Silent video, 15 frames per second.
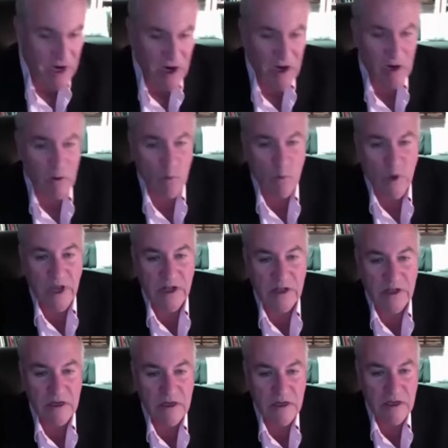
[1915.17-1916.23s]
here
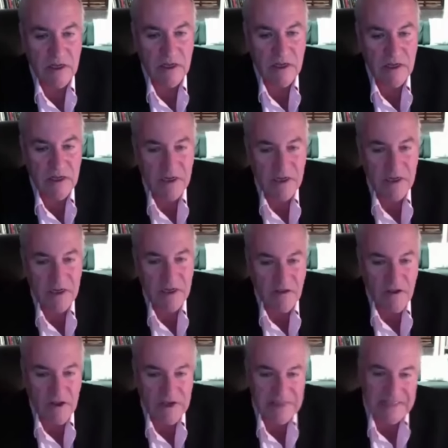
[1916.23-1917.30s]
when
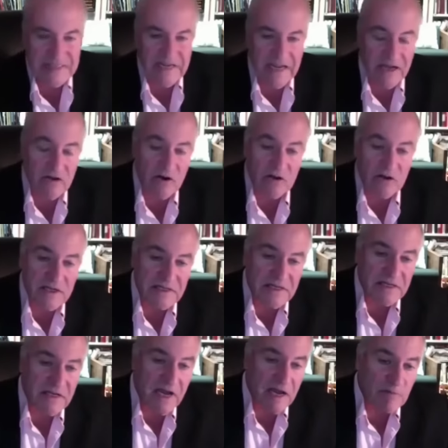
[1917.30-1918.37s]
the standard that's
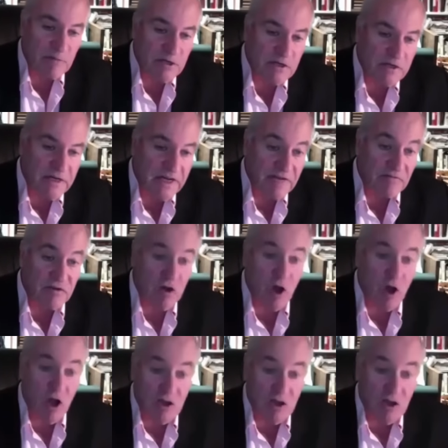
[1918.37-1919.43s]
adopted gives
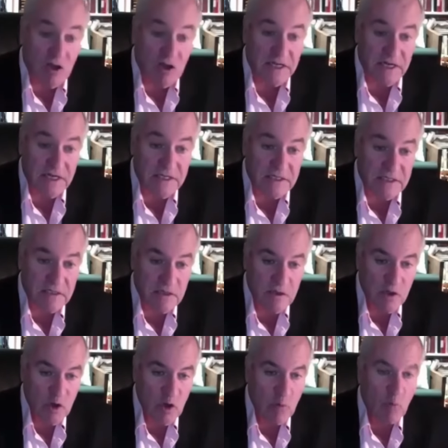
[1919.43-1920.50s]
all states
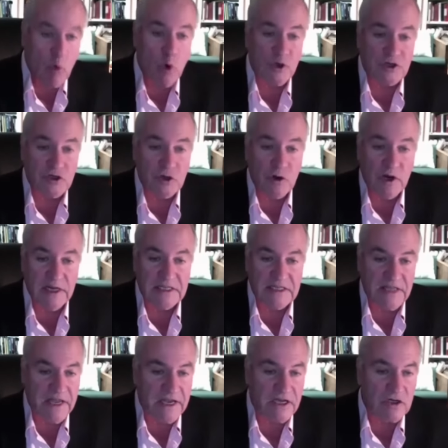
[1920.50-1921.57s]
more choice.
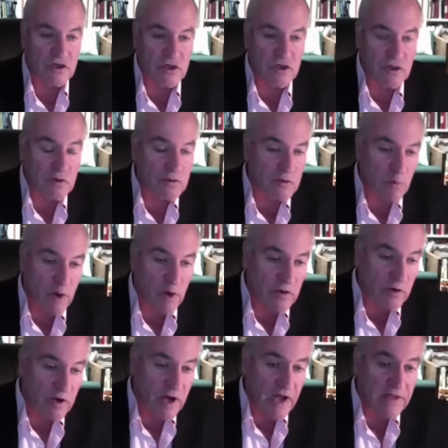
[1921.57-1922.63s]
They can choose
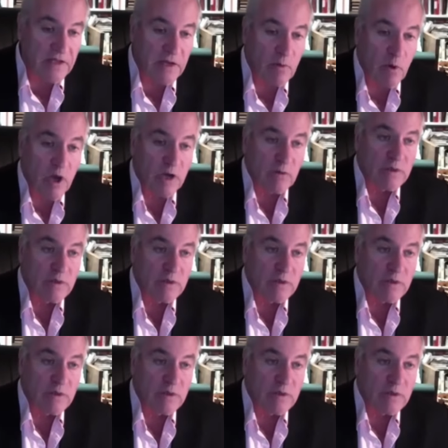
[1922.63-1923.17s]
whether or not they want to